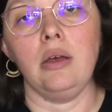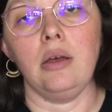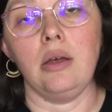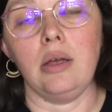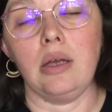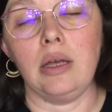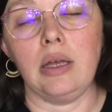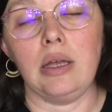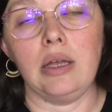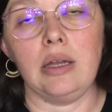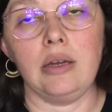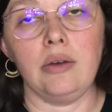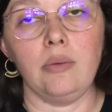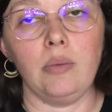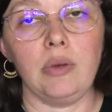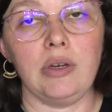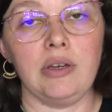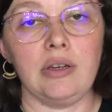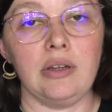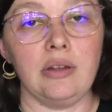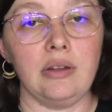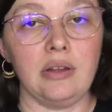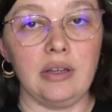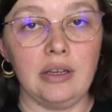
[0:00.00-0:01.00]
And we
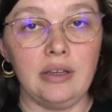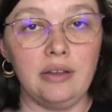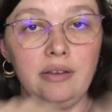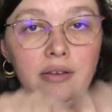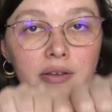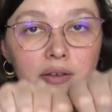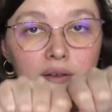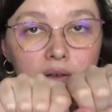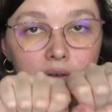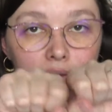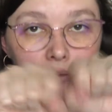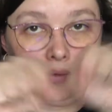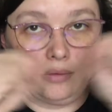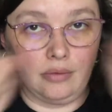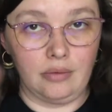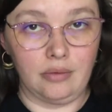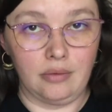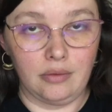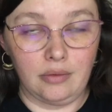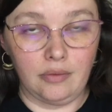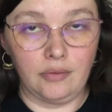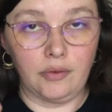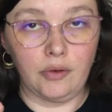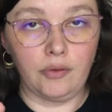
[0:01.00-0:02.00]
did this
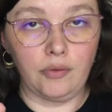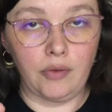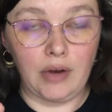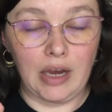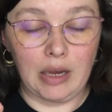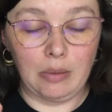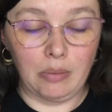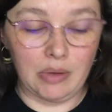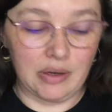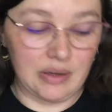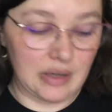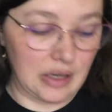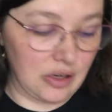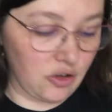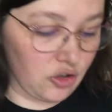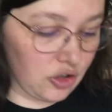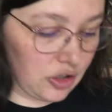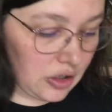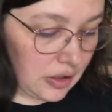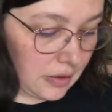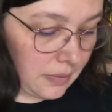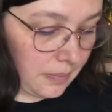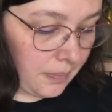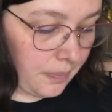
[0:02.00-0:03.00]
for
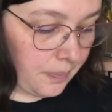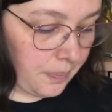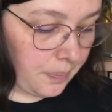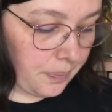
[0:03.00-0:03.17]
fragmentation.